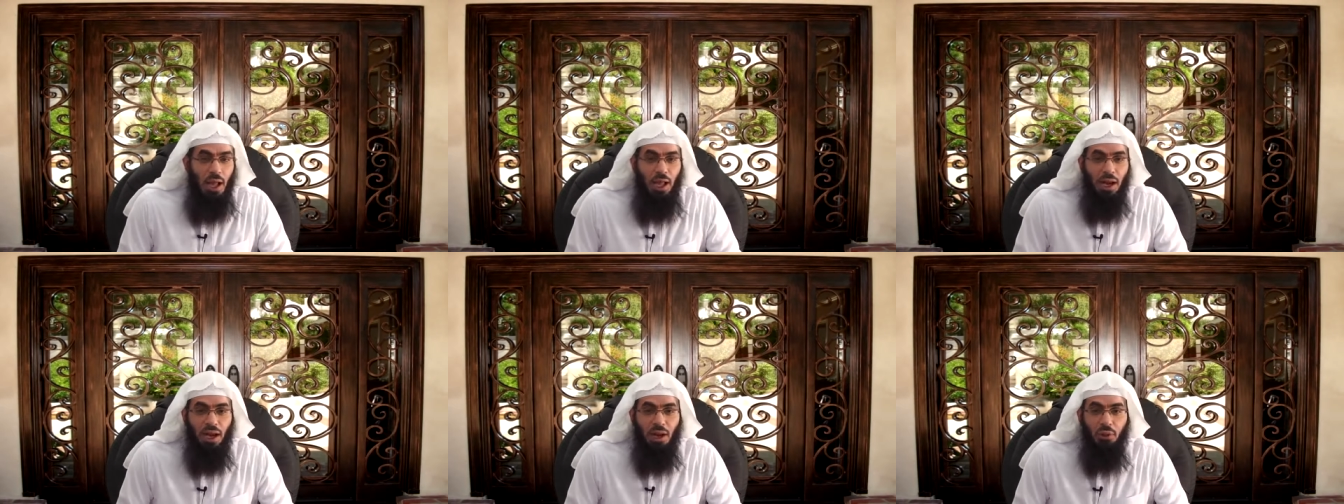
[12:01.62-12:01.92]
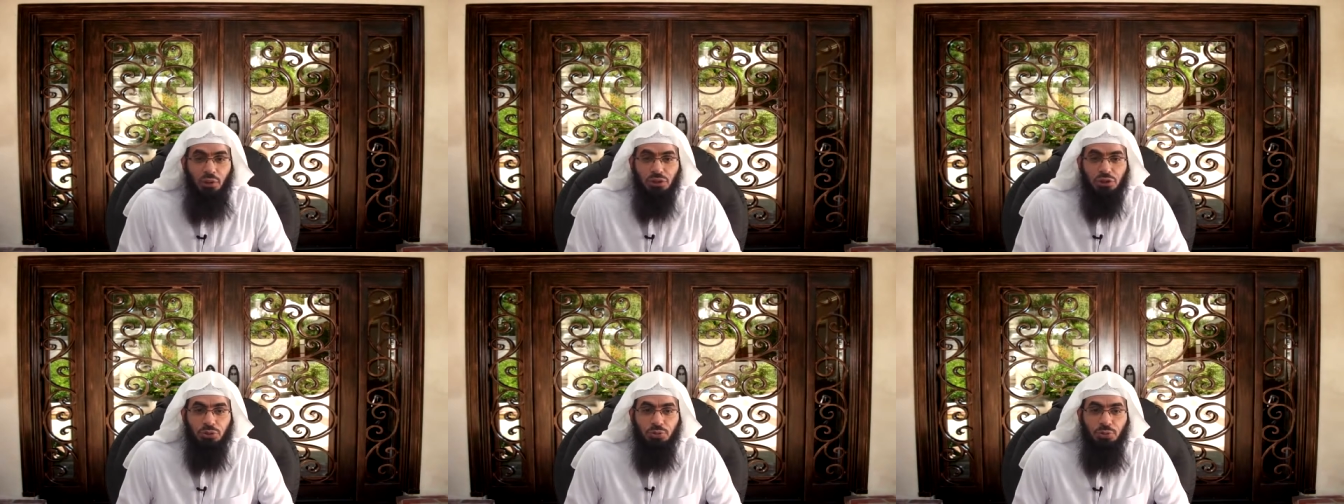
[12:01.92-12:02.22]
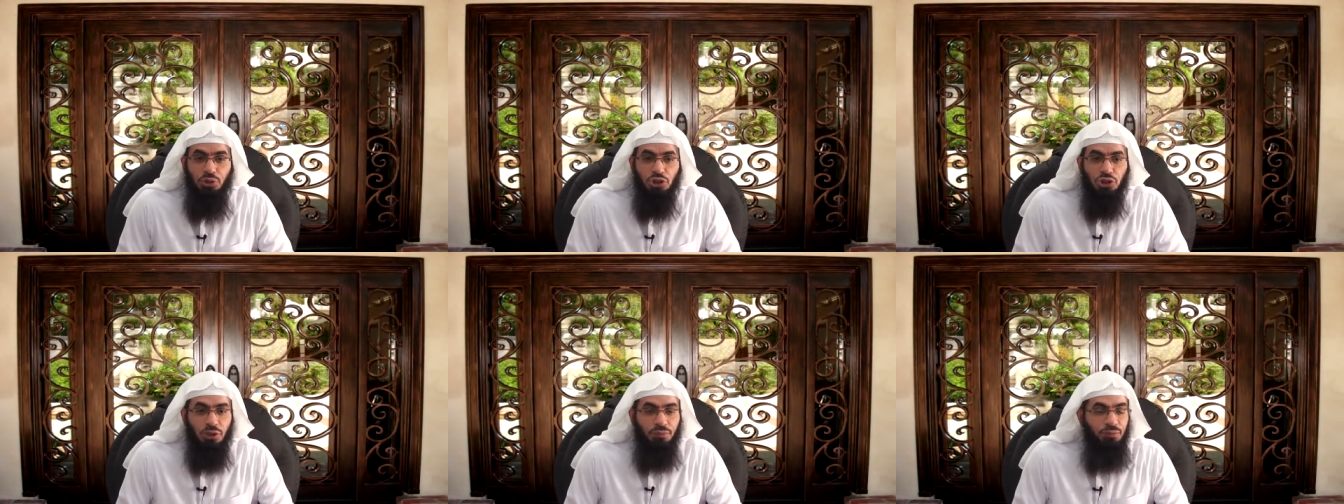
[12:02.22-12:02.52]
Allah was
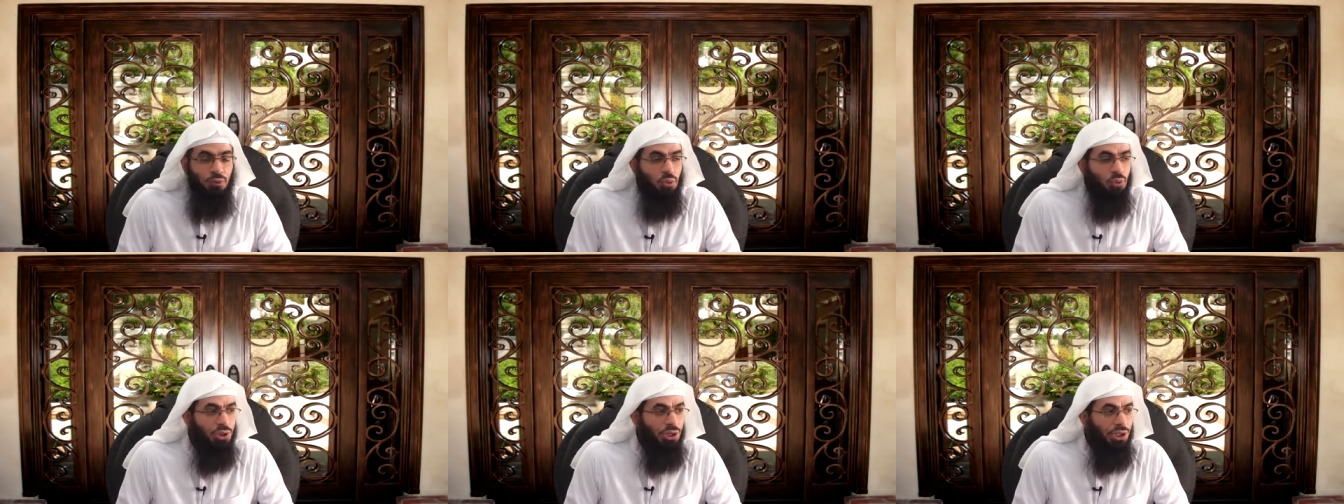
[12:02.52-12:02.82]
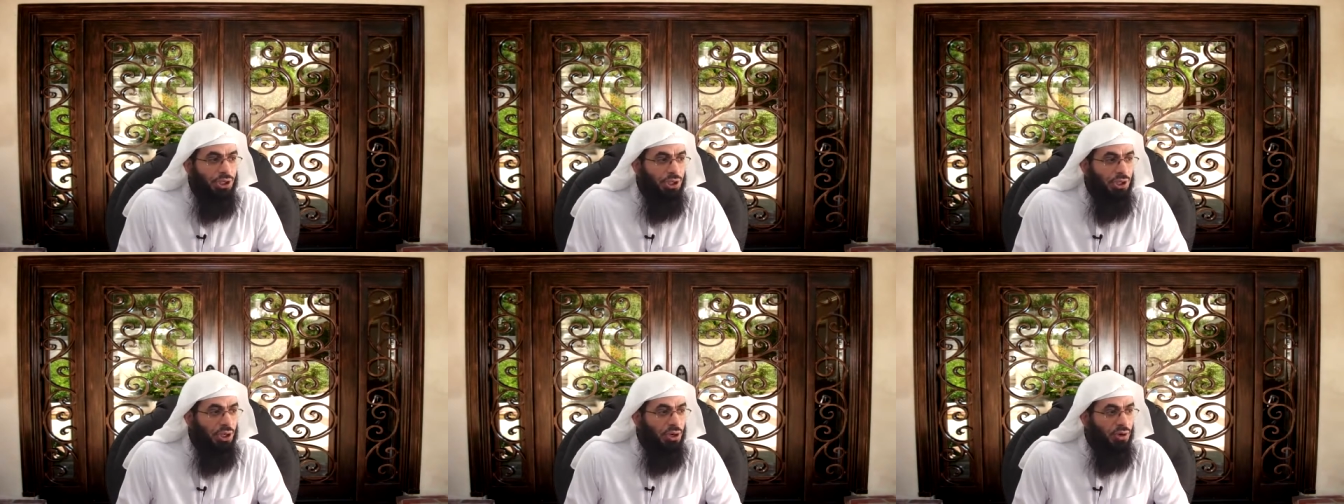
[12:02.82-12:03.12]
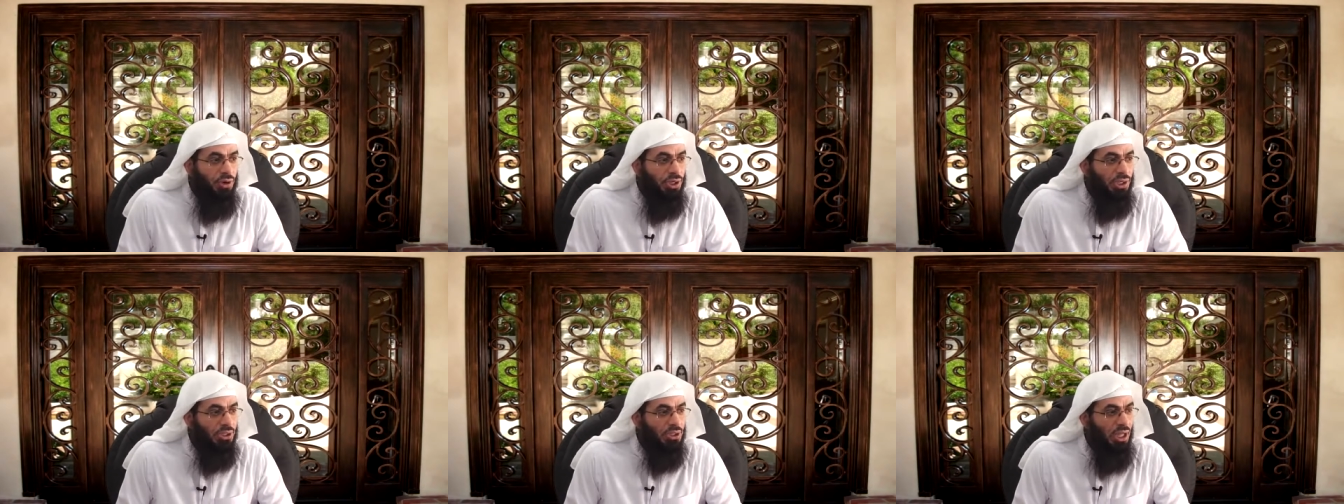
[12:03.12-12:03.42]
merciful when He
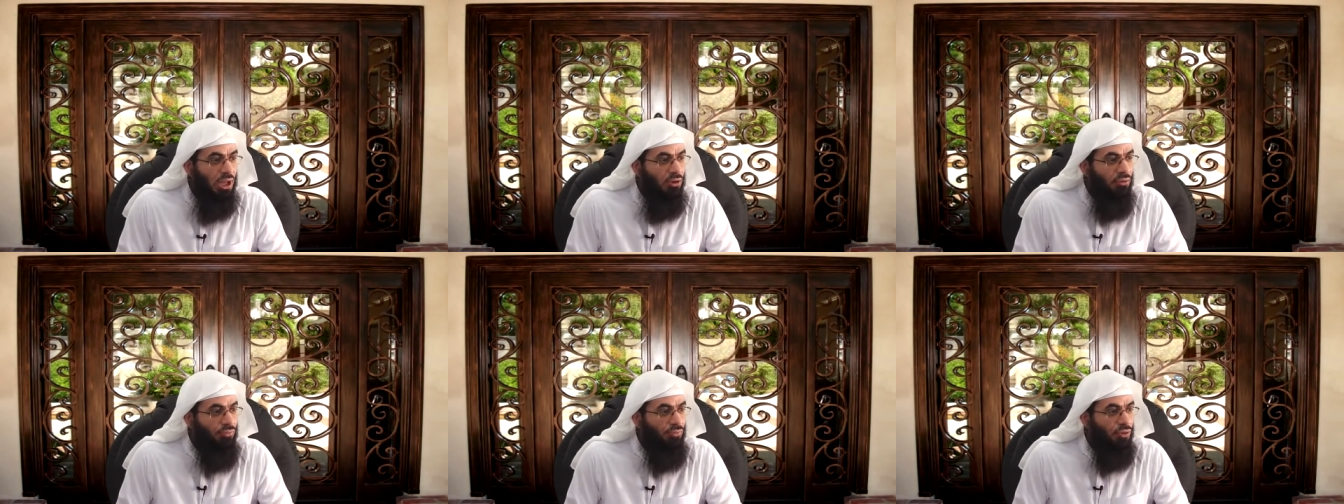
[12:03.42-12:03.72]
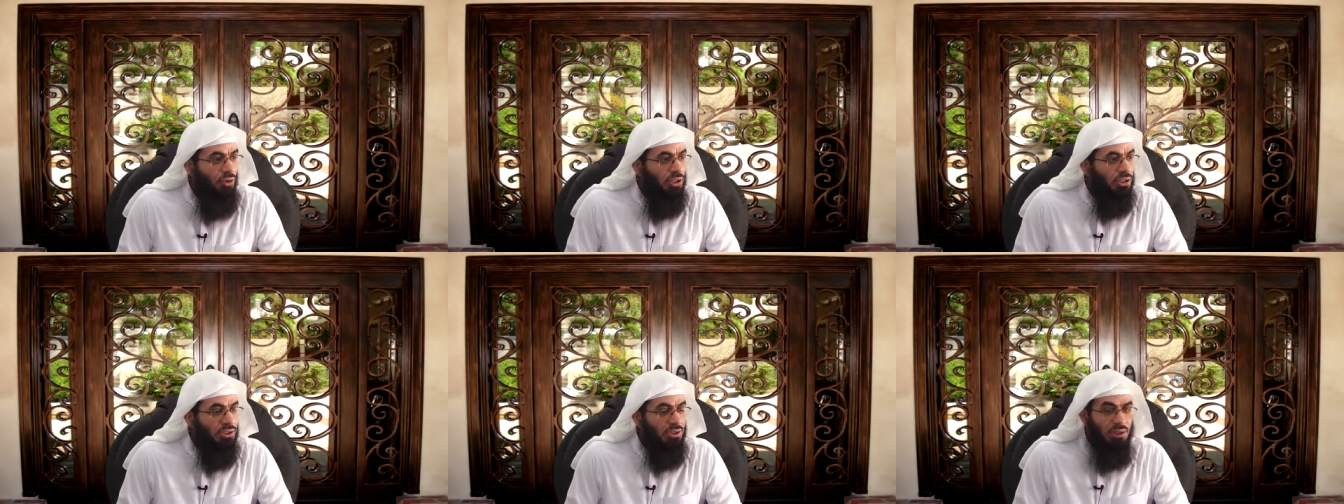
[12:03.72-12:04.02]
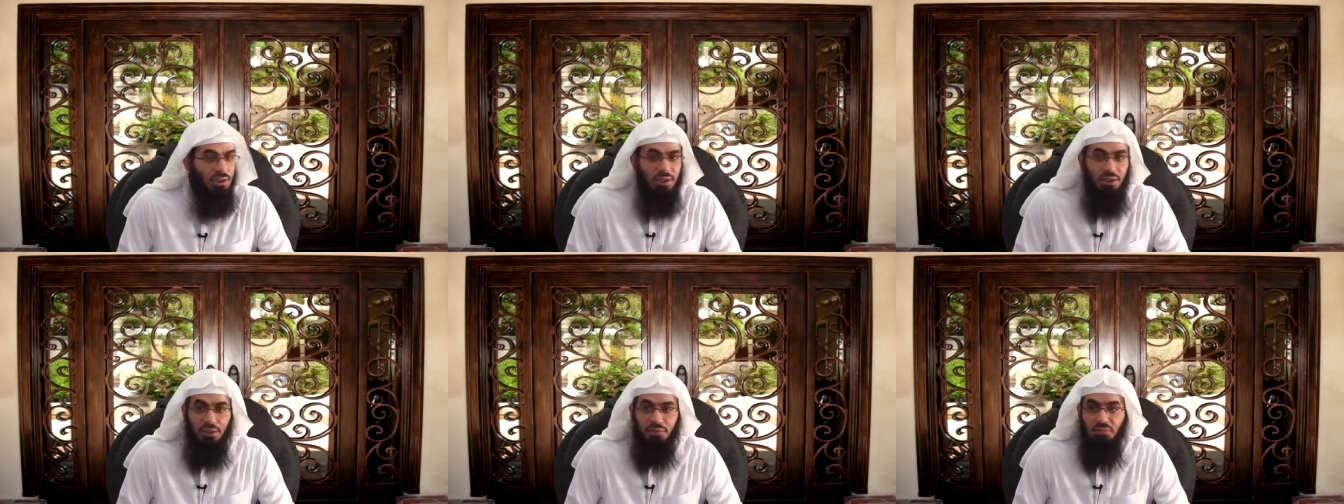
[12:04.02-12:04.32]
narrowed it down for
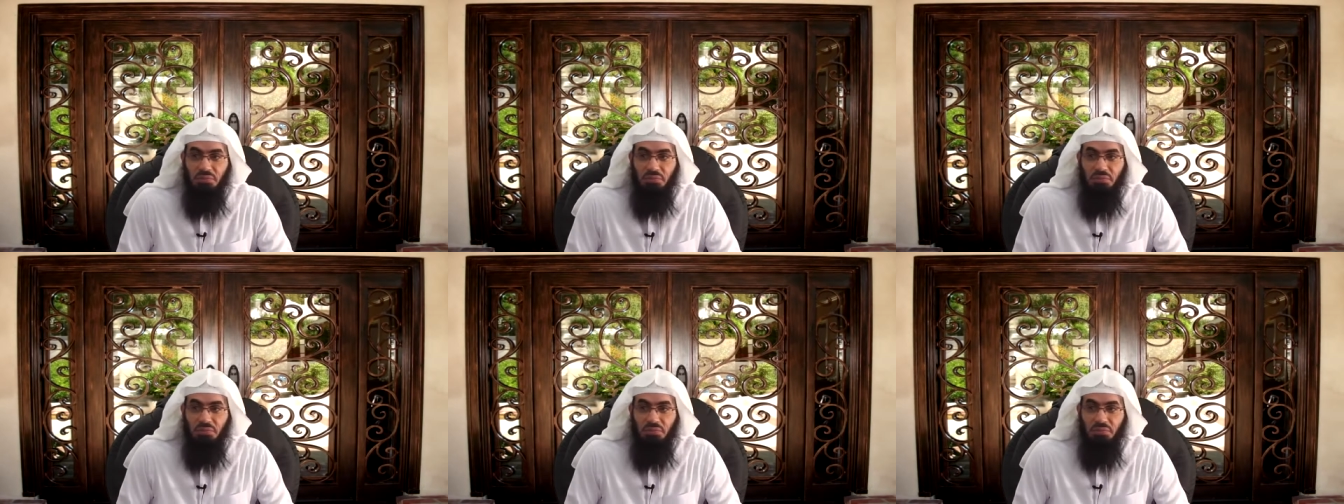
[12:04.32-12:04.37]
us.